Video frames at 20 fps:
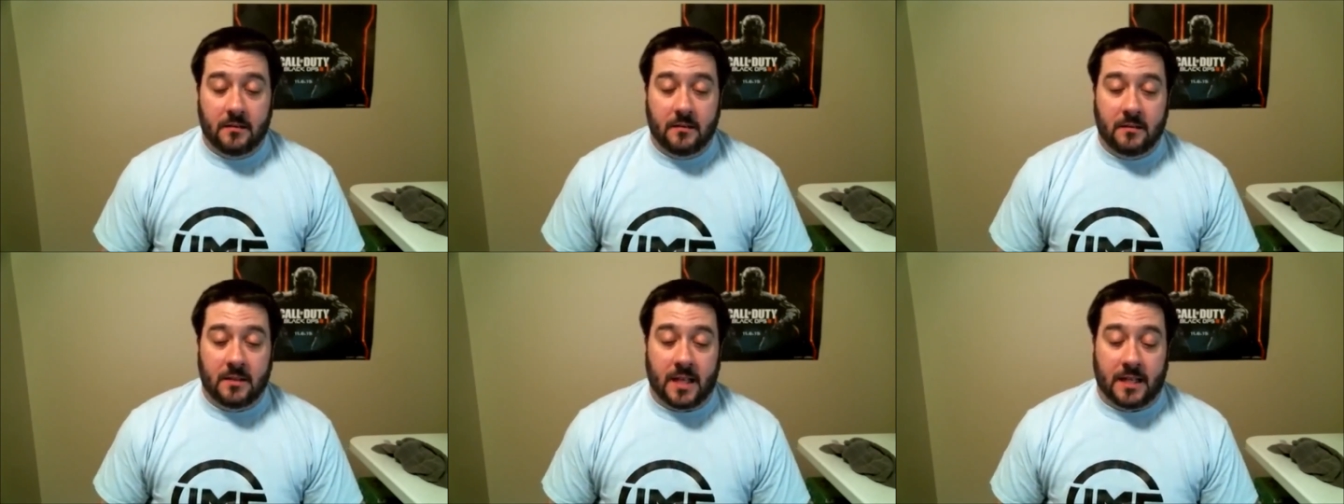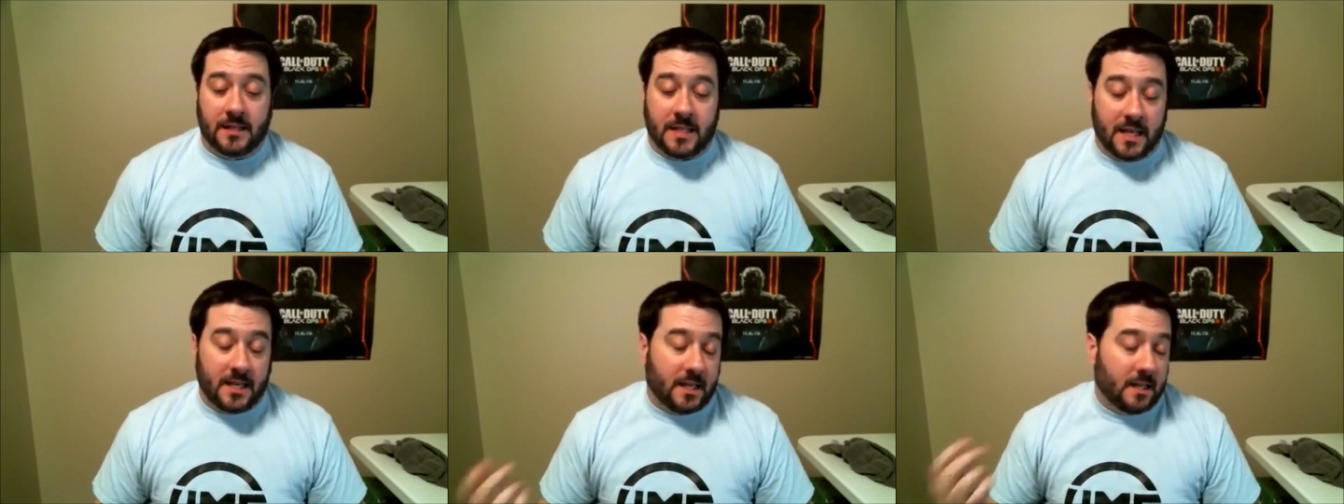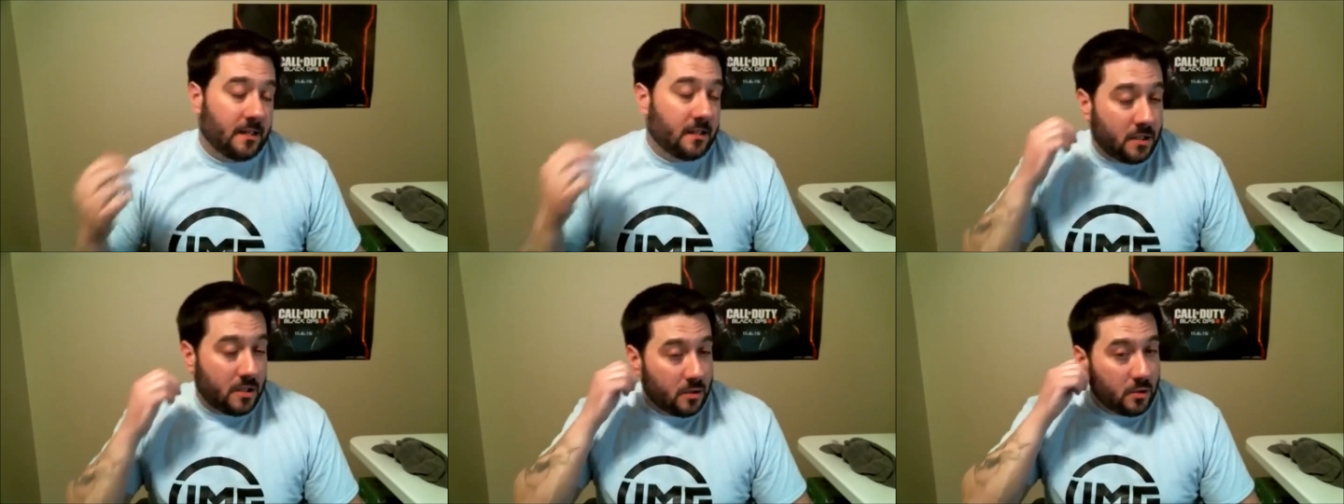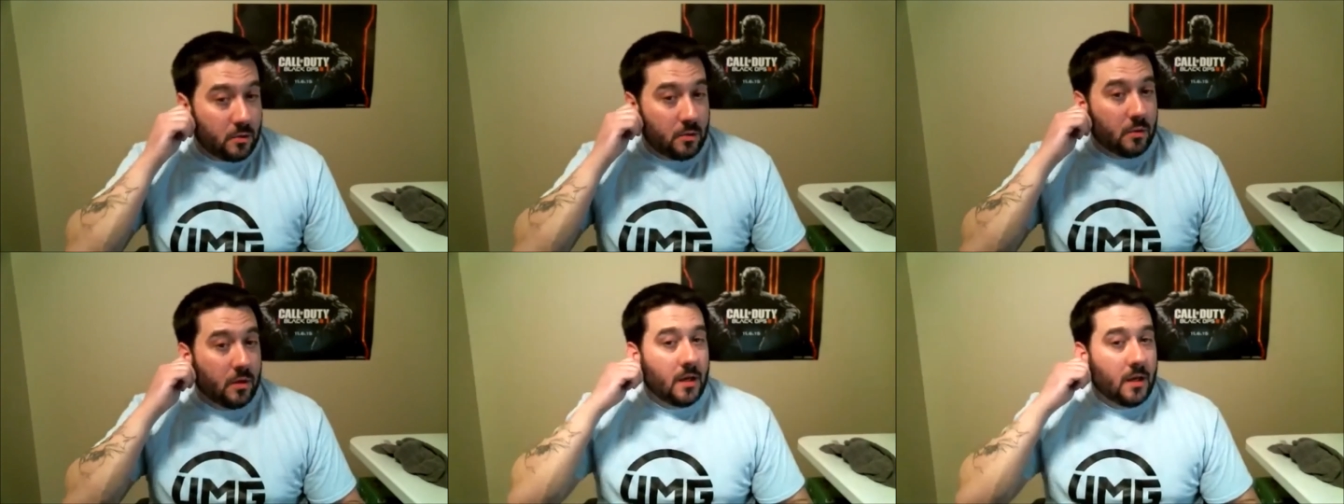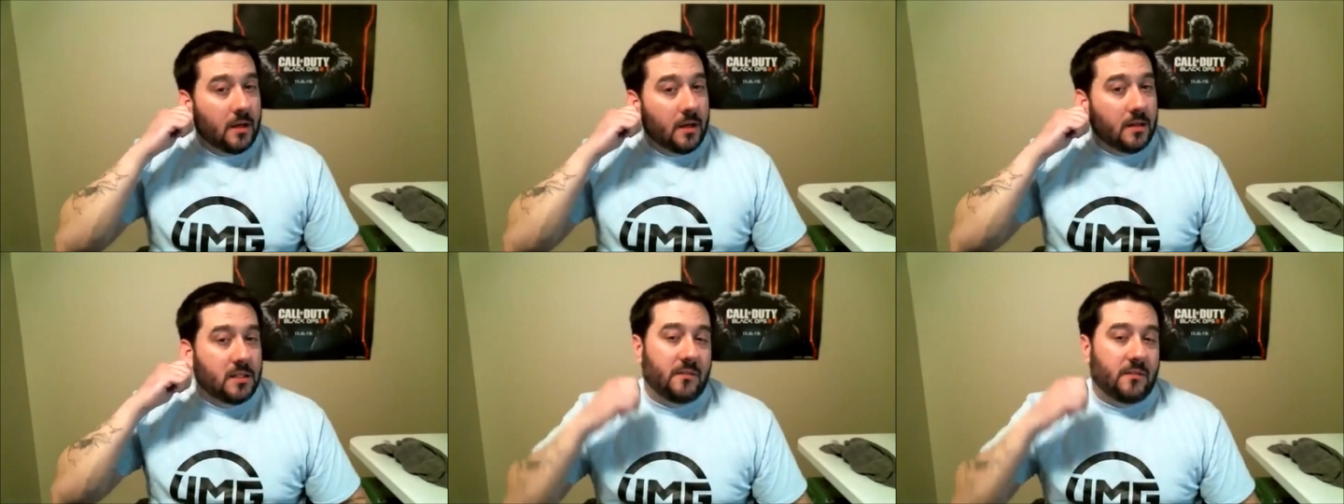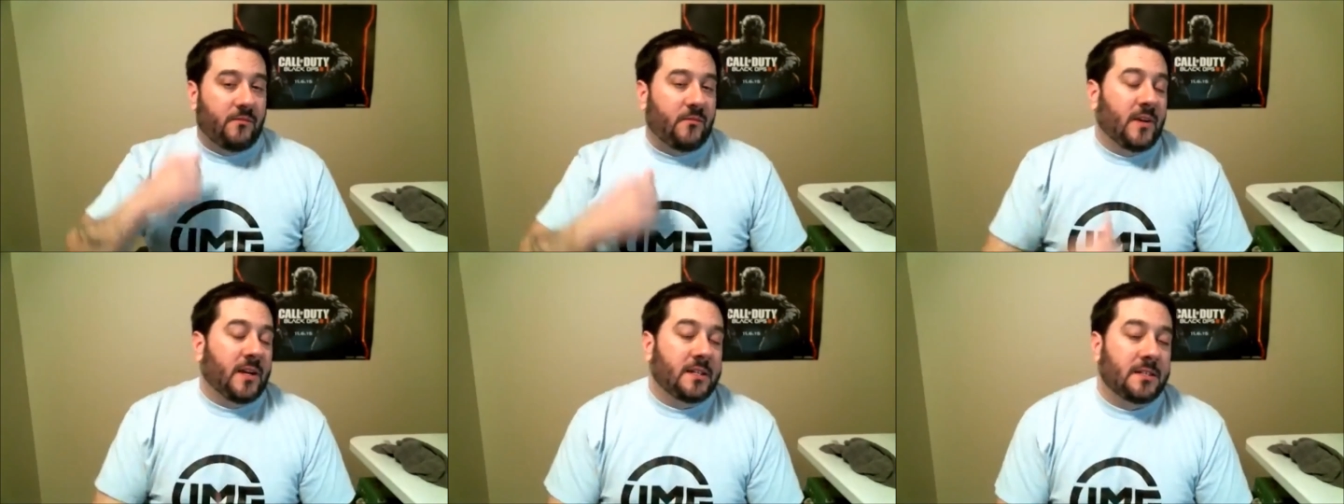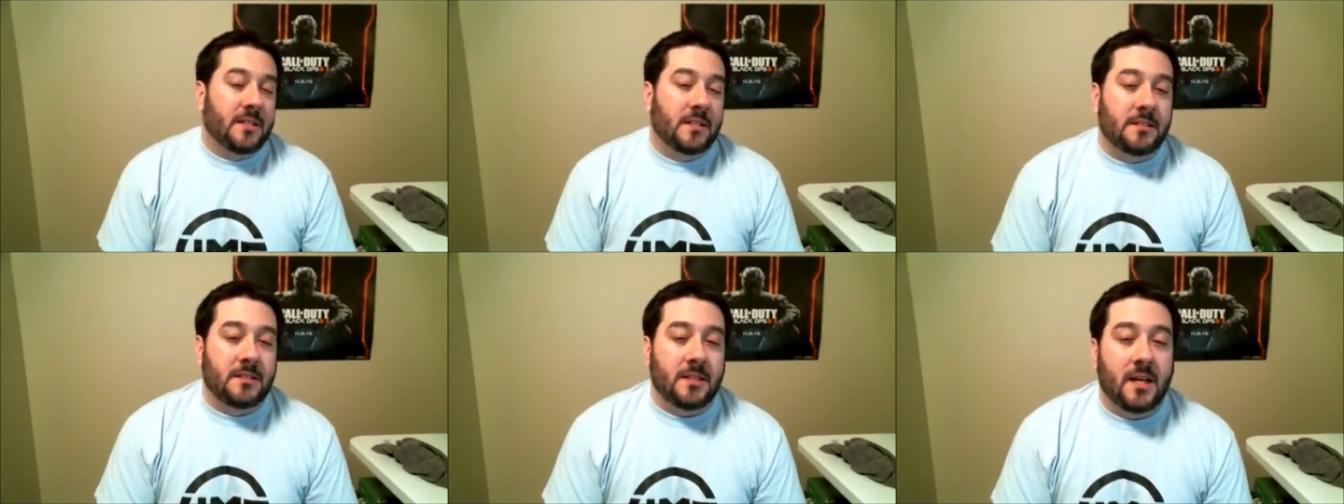that they can do to fix
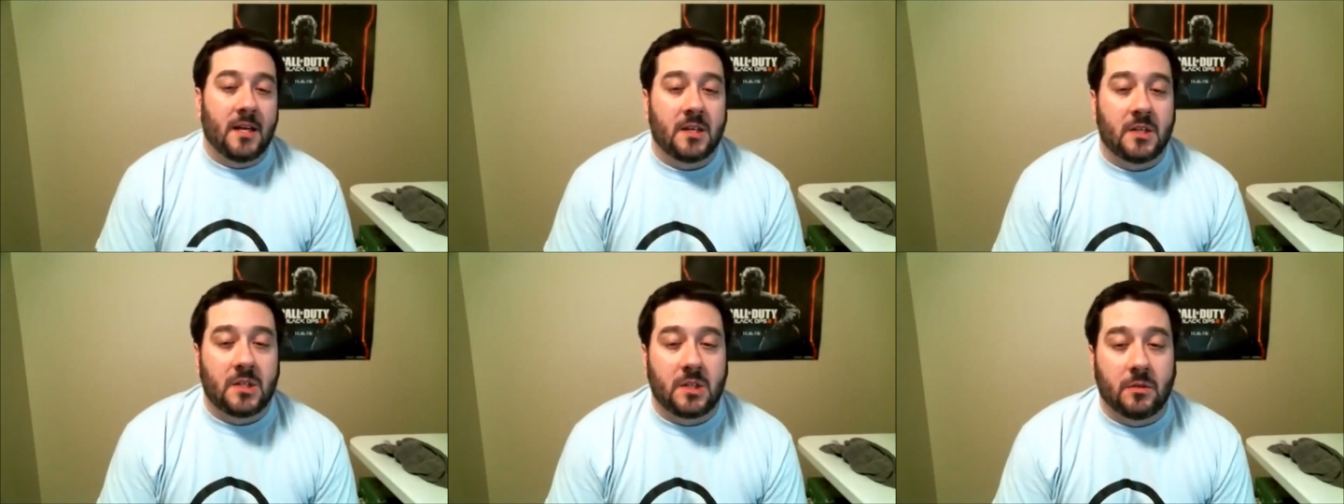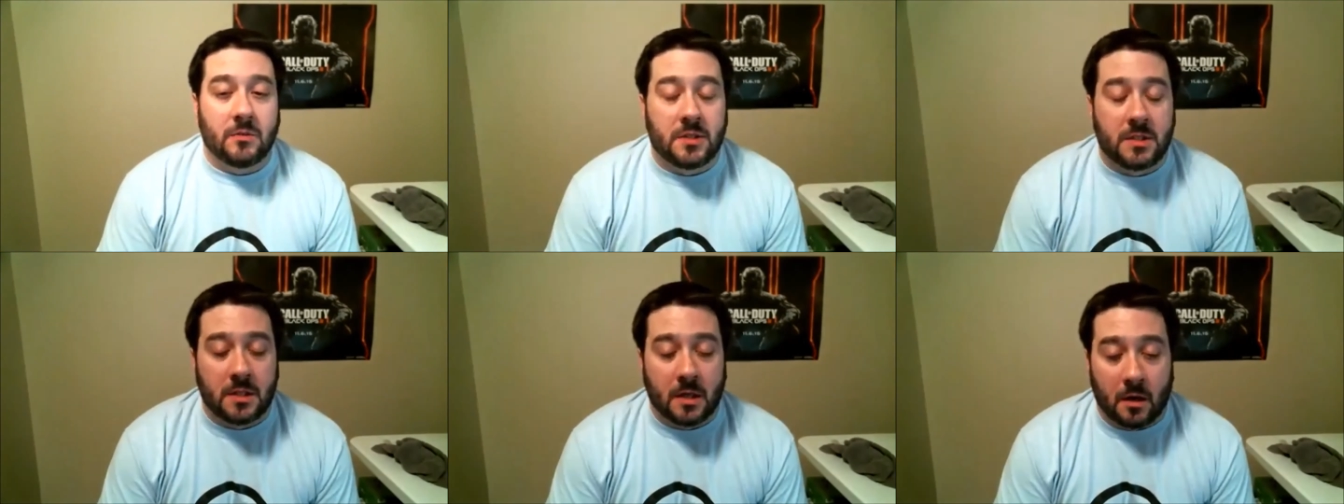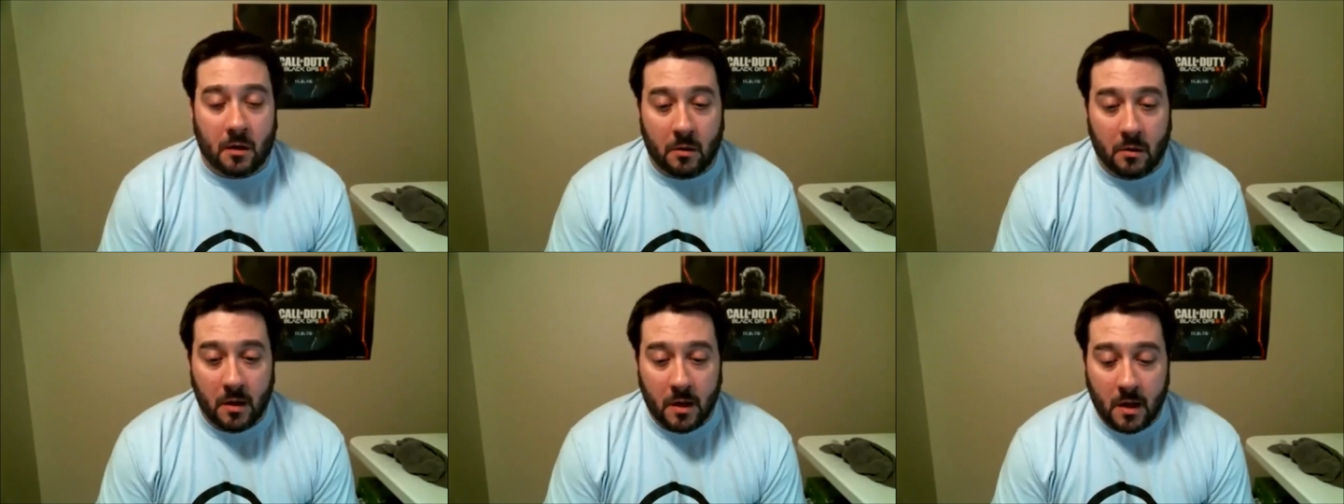this issue. So